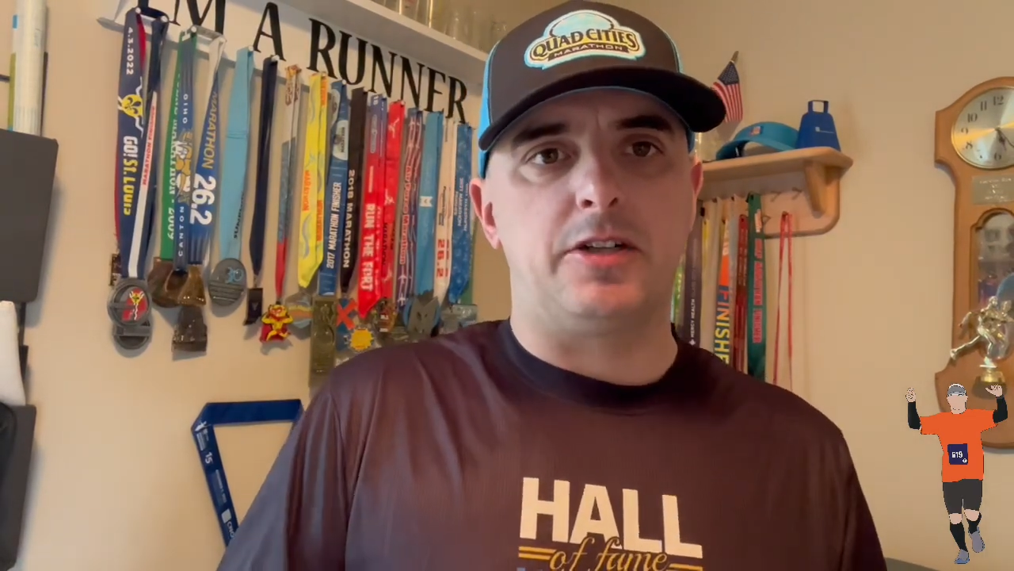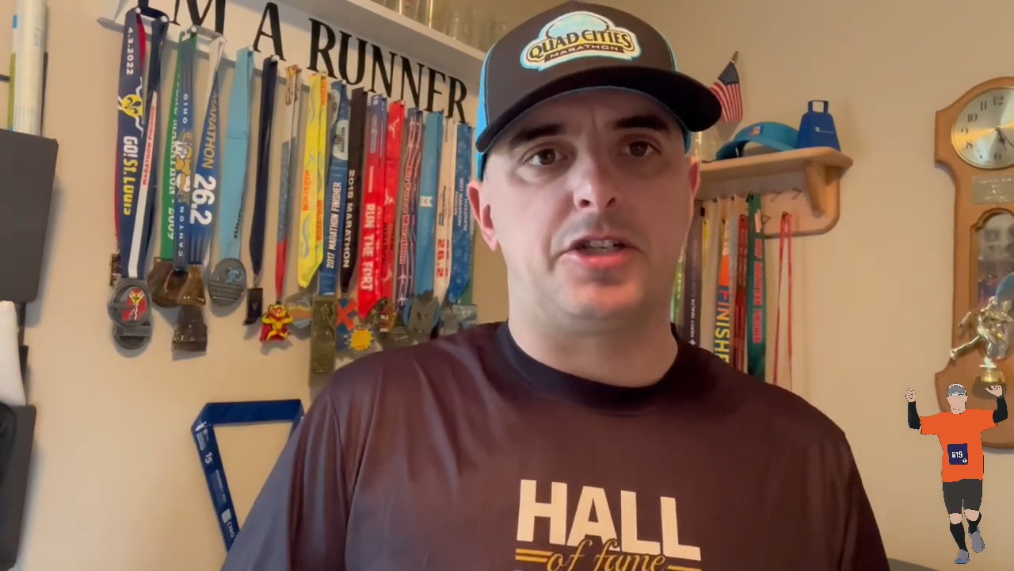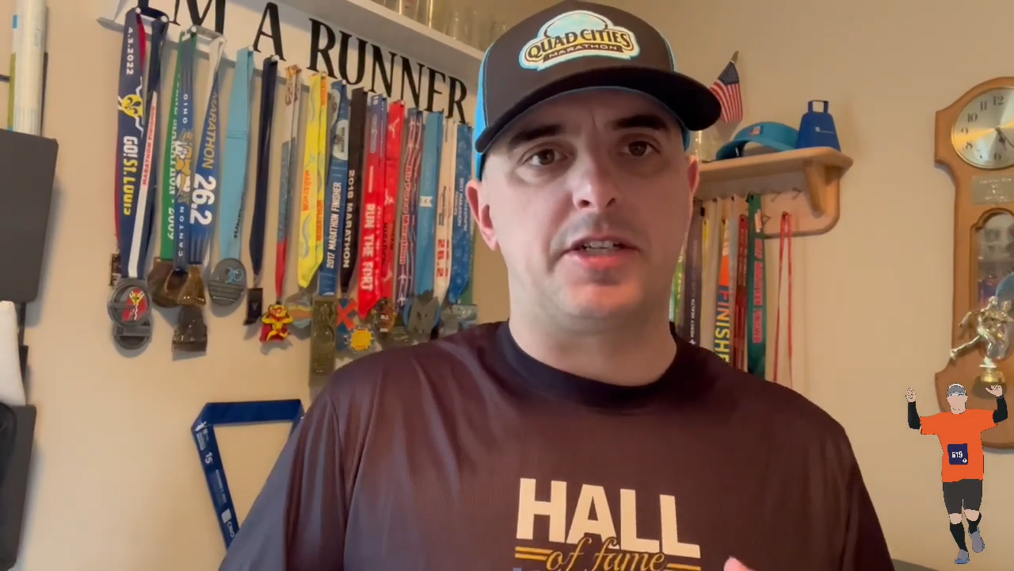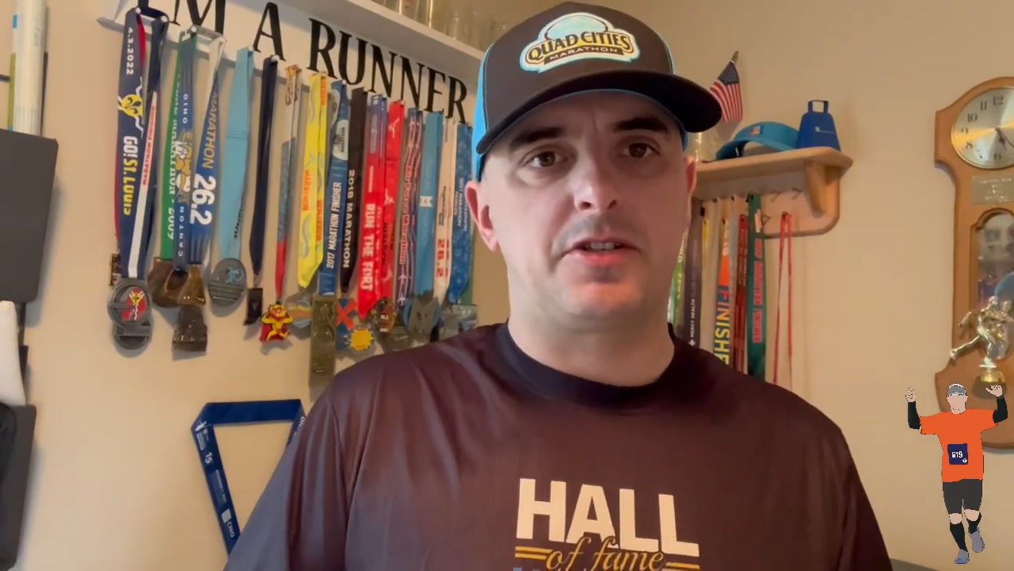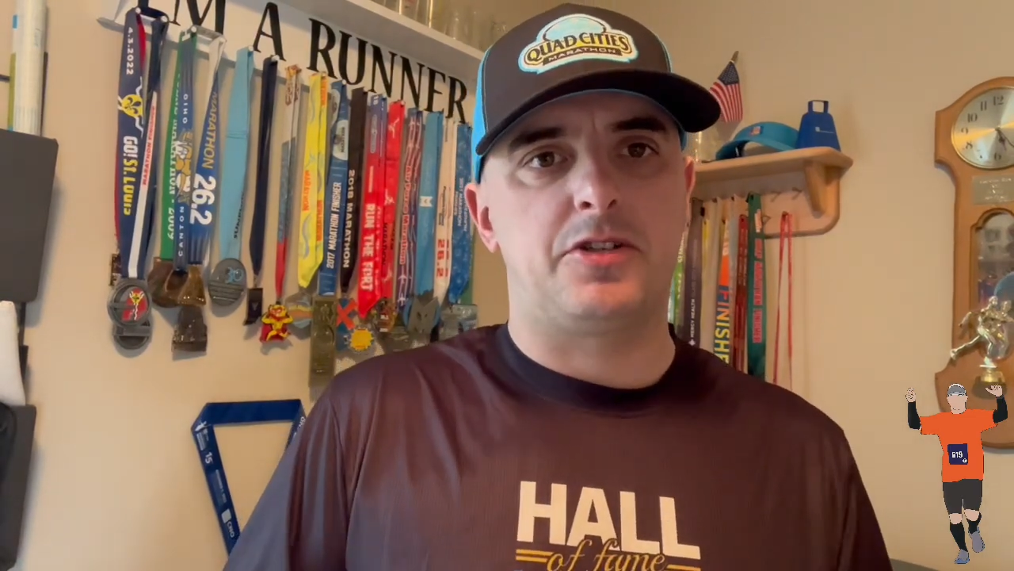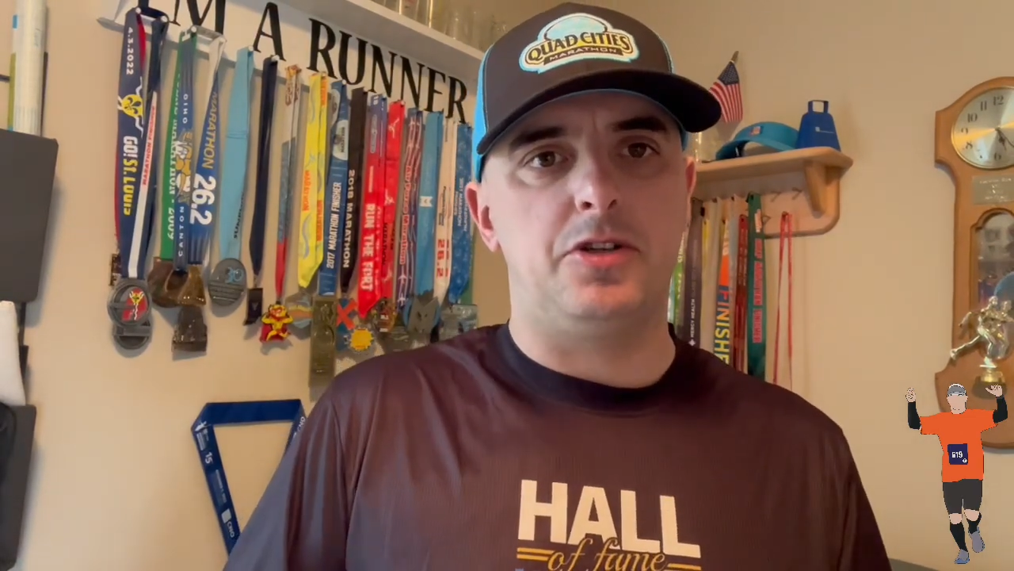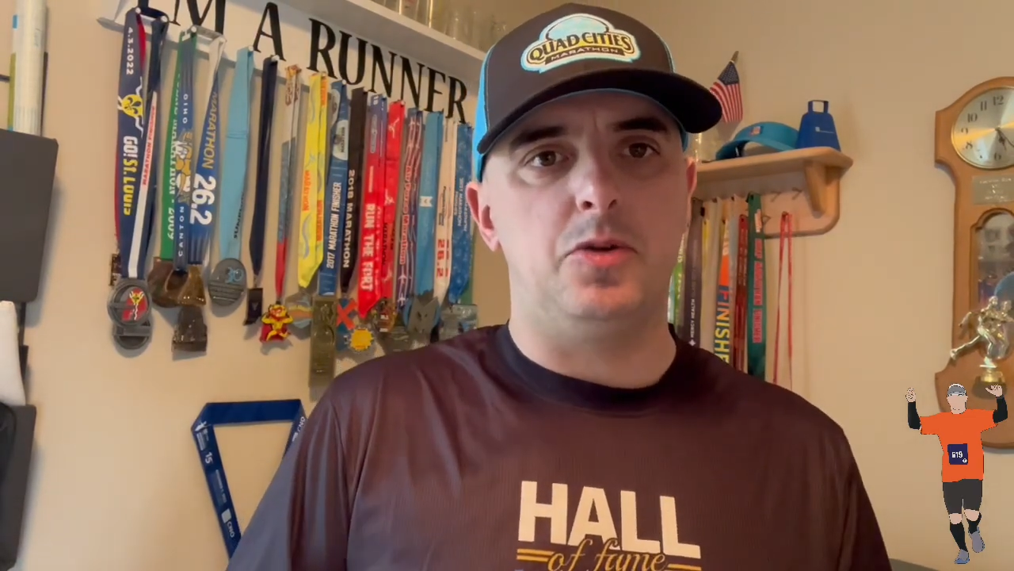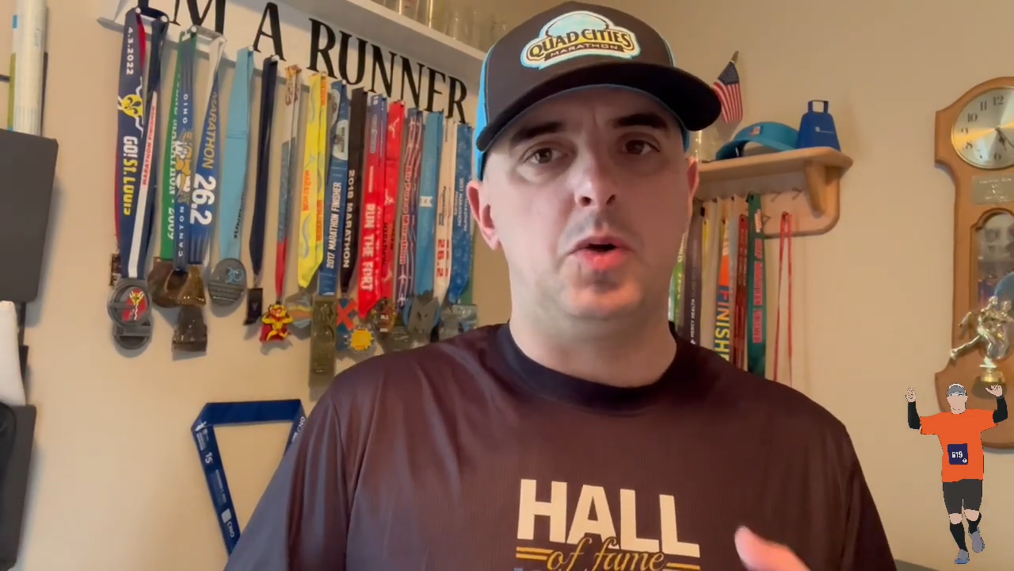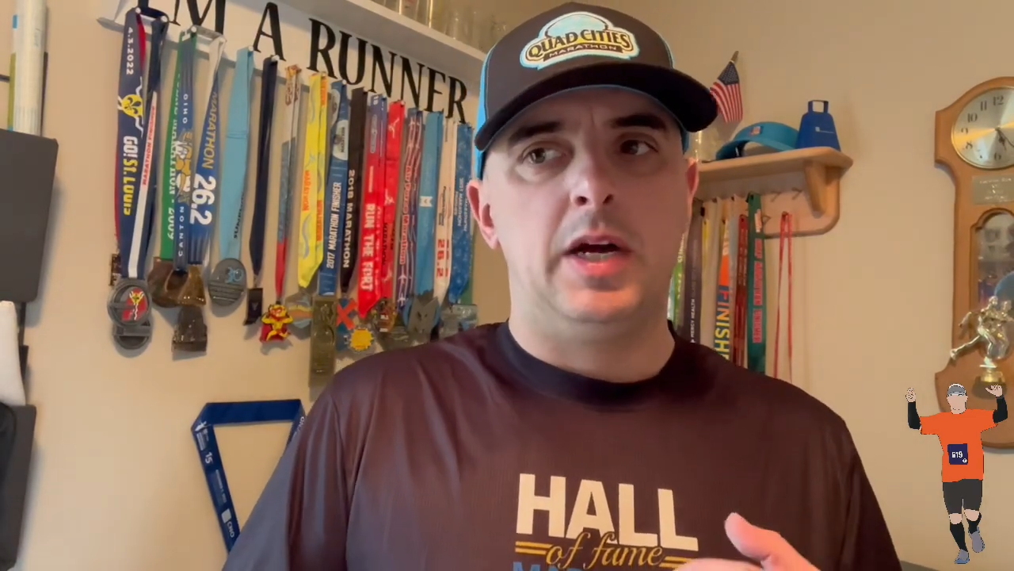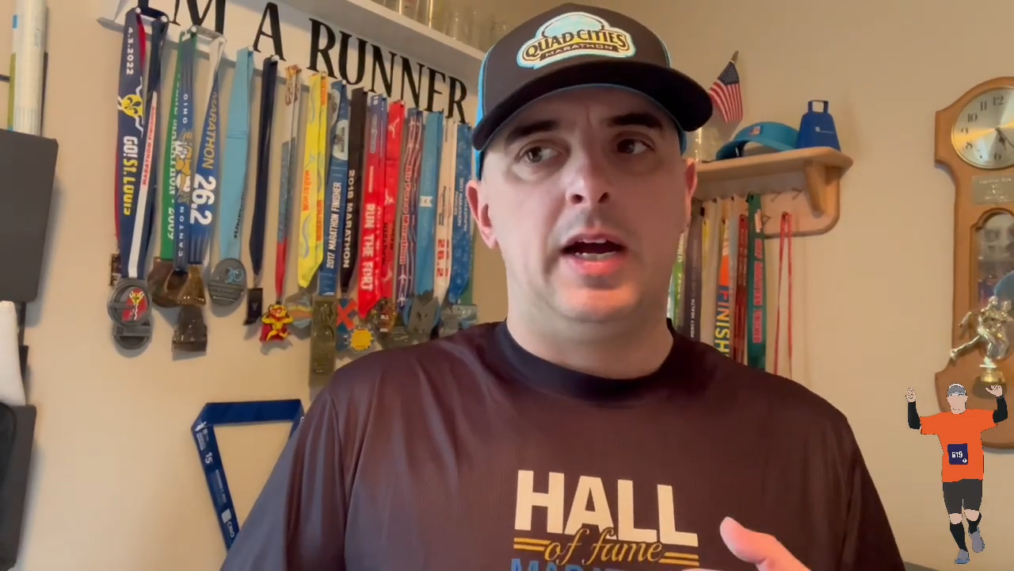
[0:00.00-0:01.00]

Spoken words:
just to